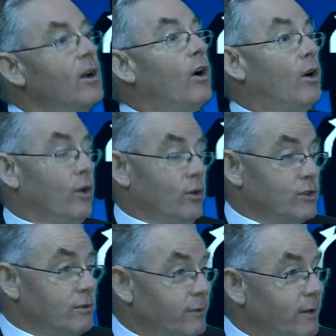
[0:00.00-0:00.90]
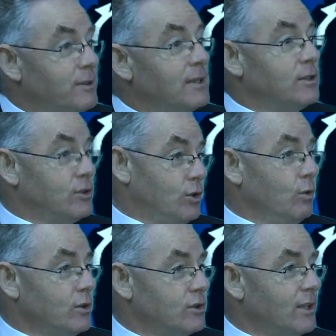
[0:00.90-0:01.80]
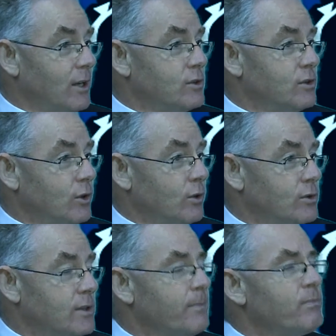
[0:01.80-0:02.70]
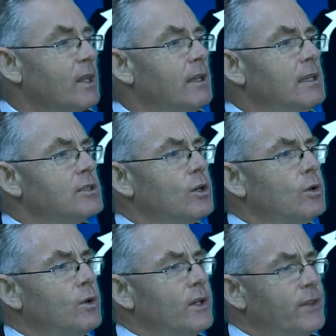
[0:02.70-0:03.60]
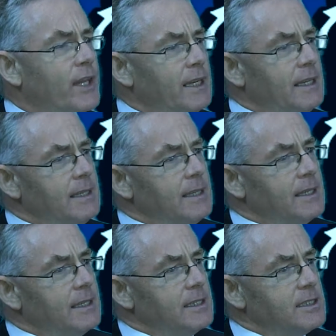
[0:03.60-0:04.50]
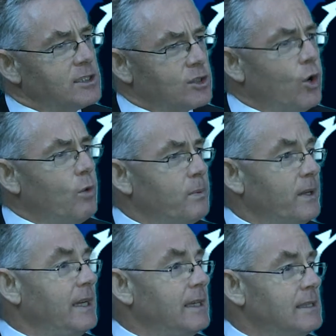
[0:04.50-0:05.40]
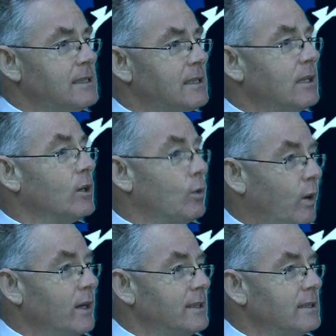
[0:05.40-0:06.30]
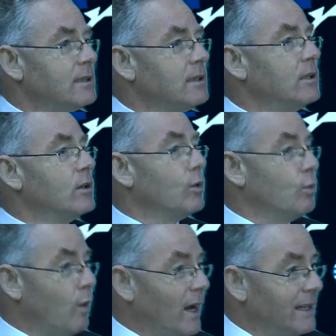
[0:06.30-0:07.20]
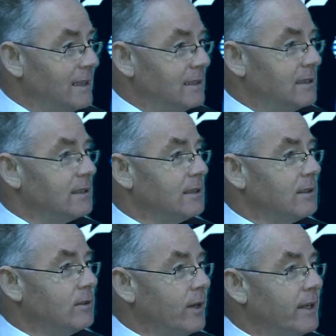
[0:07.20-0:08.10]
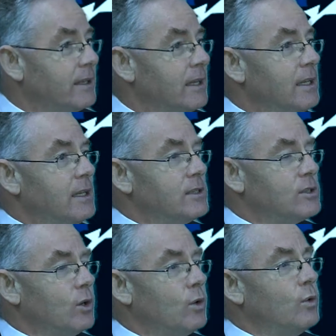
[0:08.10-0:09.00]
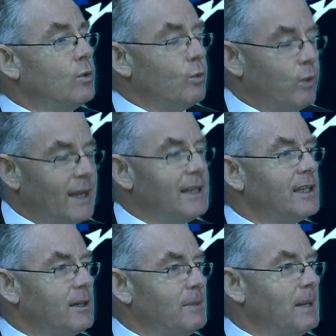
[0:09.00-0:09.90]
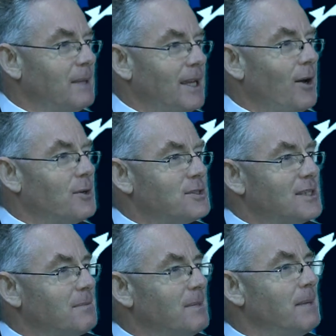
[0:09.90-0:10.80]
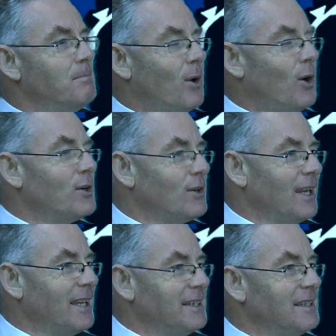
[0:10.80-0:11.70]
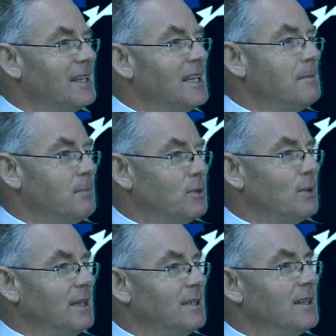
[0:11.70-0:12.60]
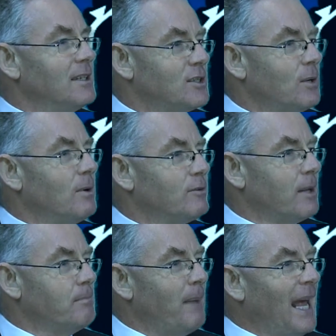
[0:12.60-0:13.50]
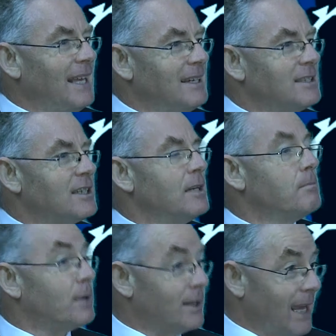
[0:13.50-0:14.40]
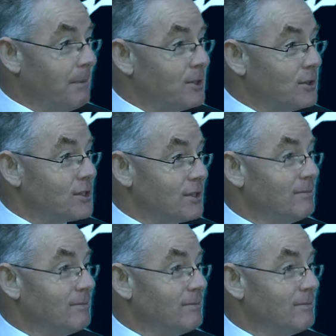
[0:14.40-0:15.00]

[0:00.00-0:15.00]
or 150 to €200,000. So the scope is quite wide, right? So while there may be houses that may borderline between some of the band parameters,